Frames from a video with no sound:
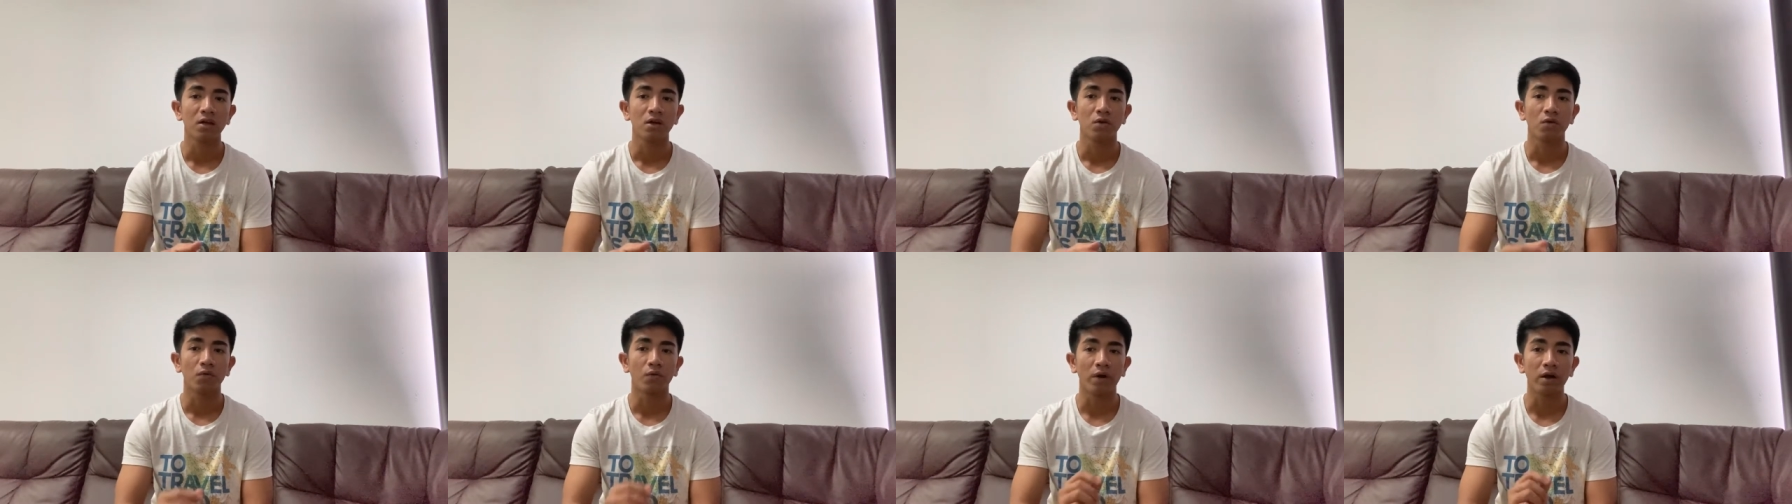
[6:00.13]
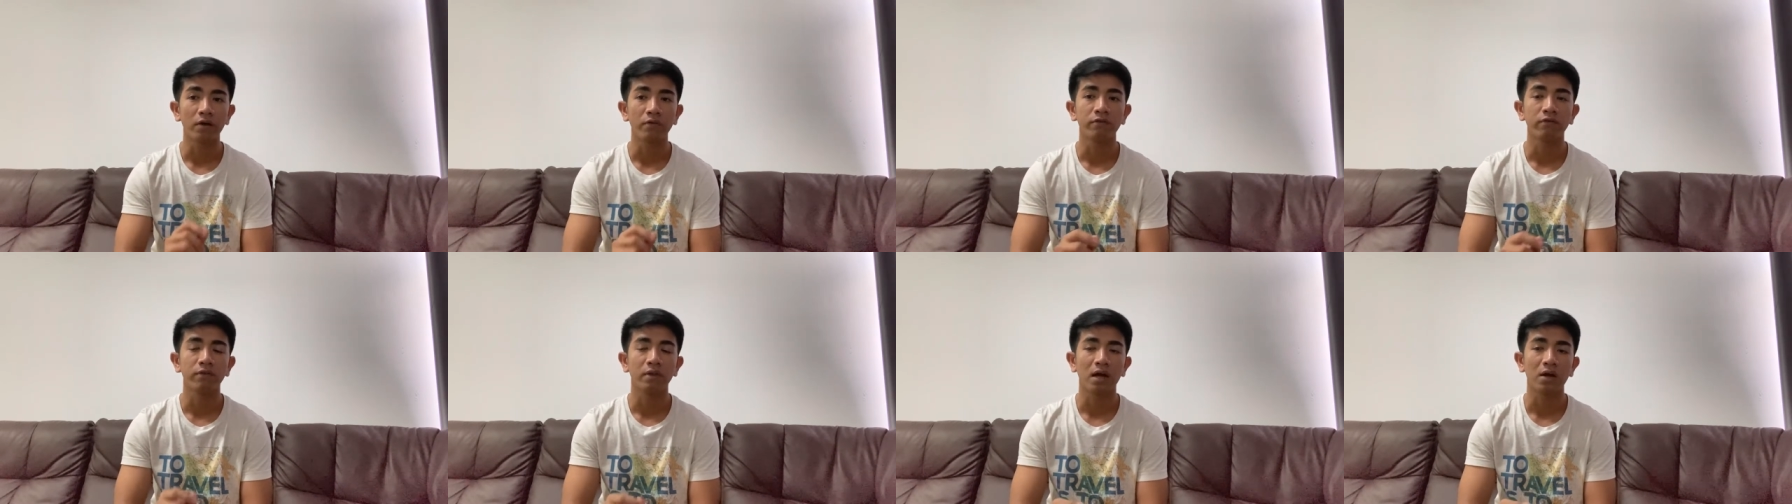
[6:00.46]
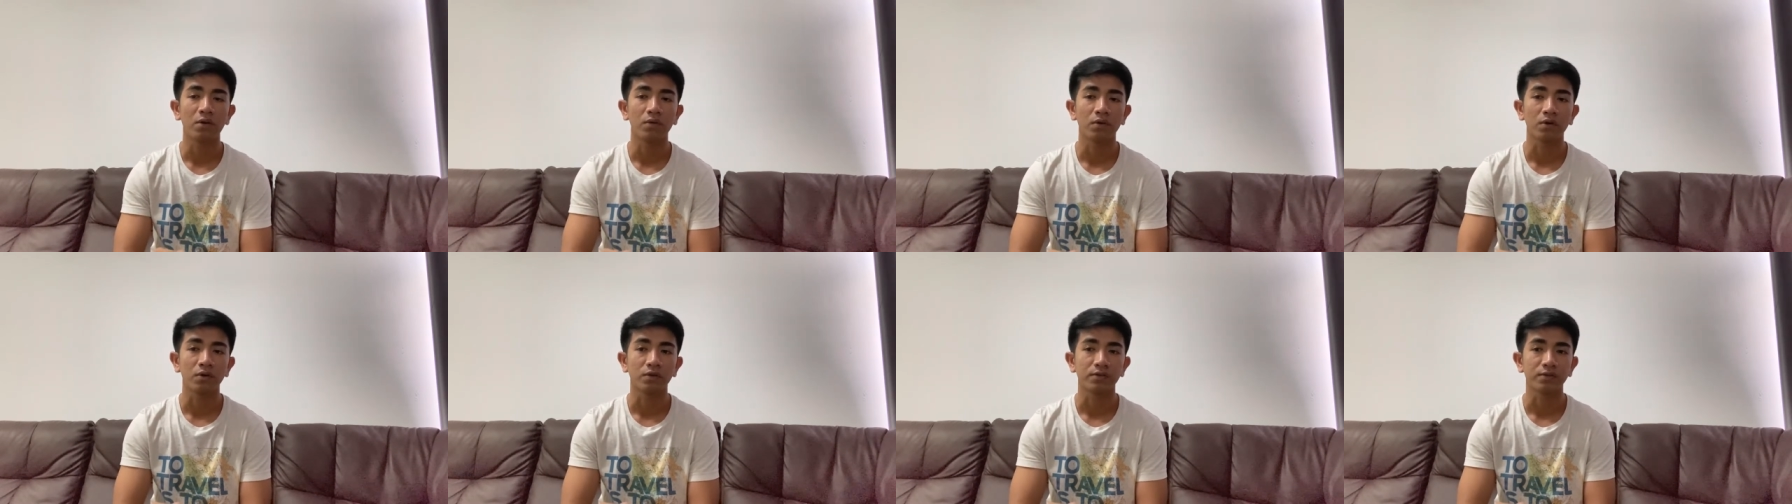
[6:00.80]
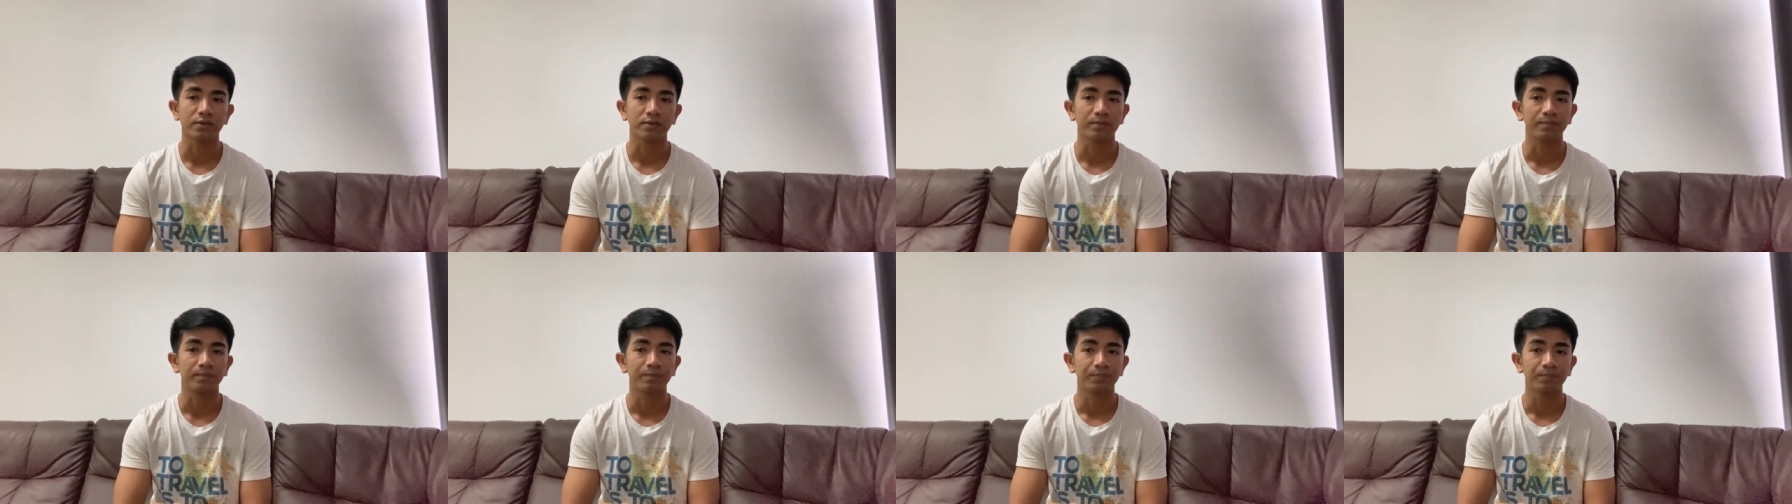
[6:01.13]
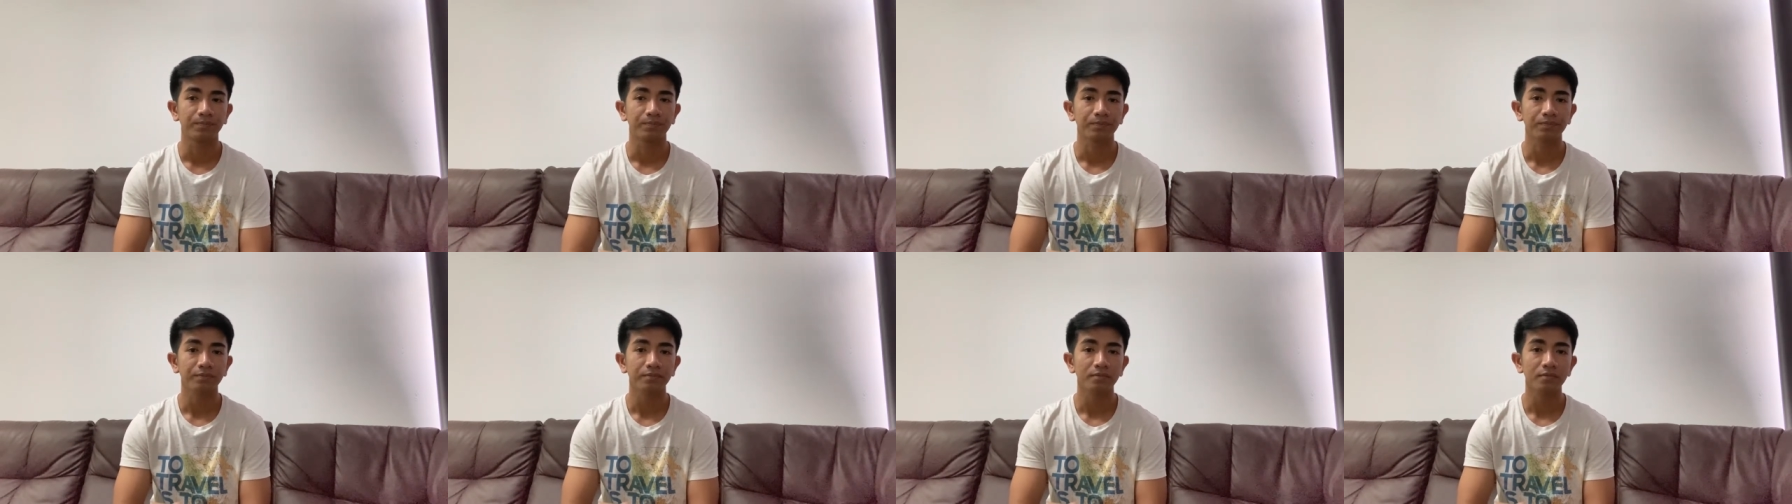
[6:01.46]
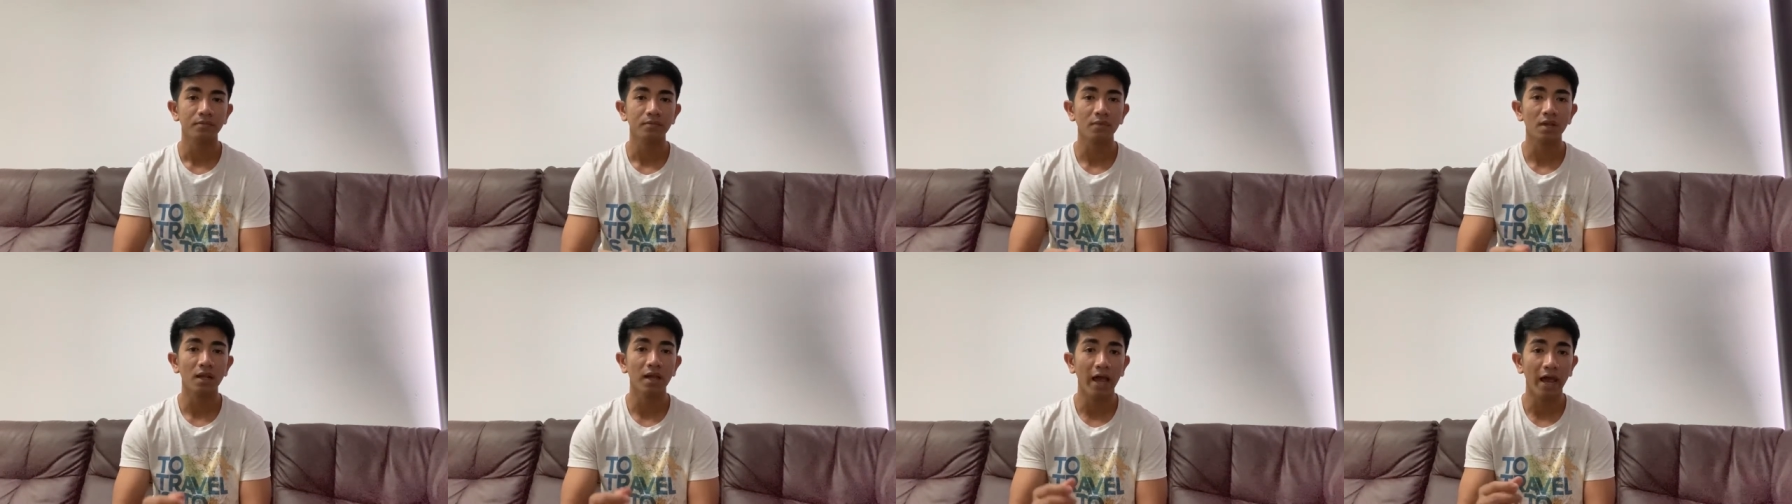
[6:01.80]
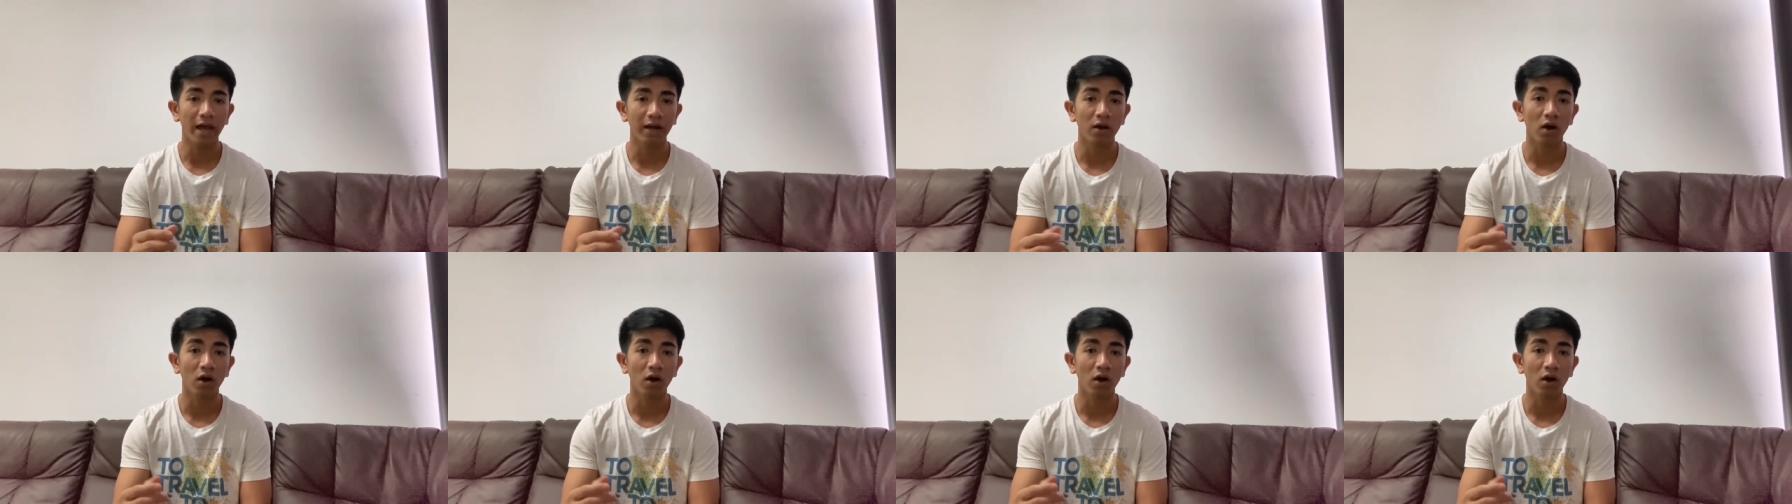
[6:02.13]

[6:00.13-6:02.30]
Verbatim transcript: red flowers and